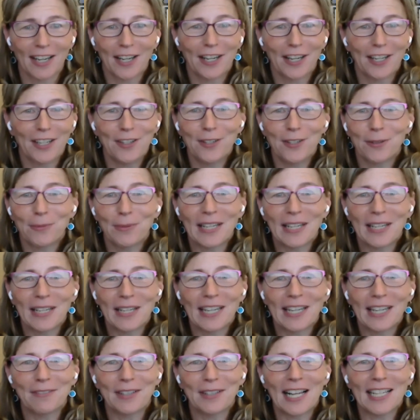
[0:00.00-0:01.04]

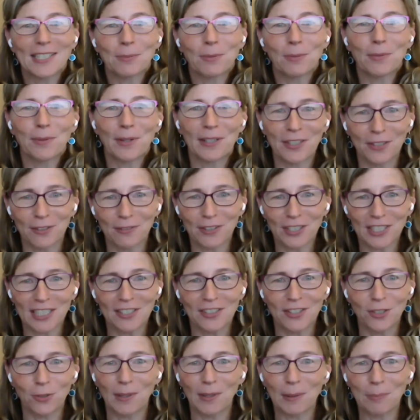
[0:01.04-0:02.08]
that's what universities
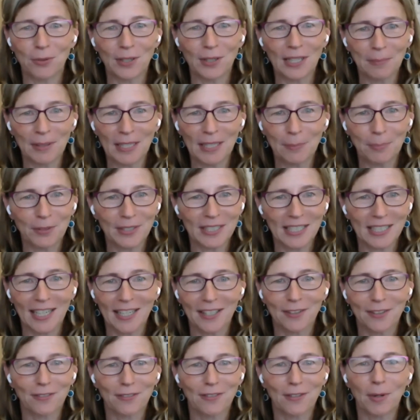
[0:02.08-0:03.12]
do. We bring people
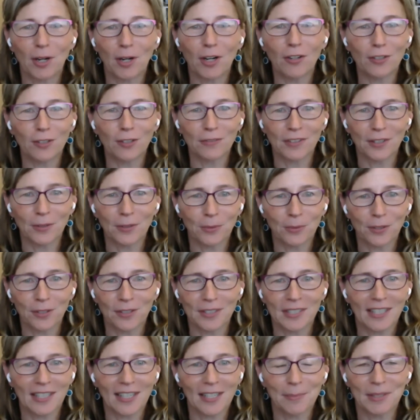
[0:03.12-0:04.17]
together from all over the world
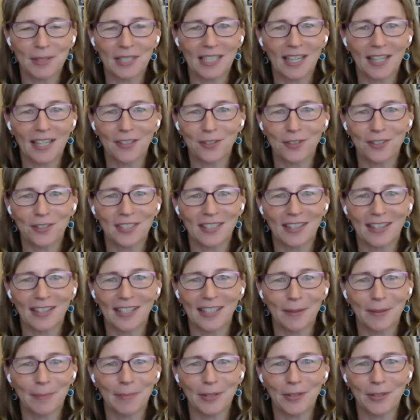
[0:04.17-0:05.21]
to come together to
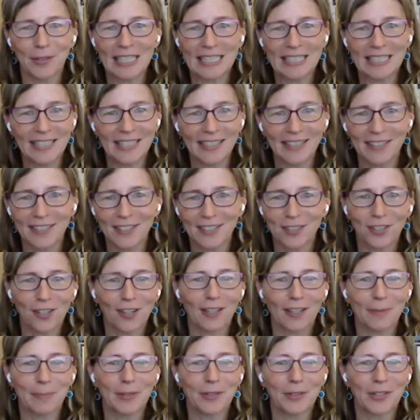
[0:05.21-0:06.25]
think about ideas, to talk about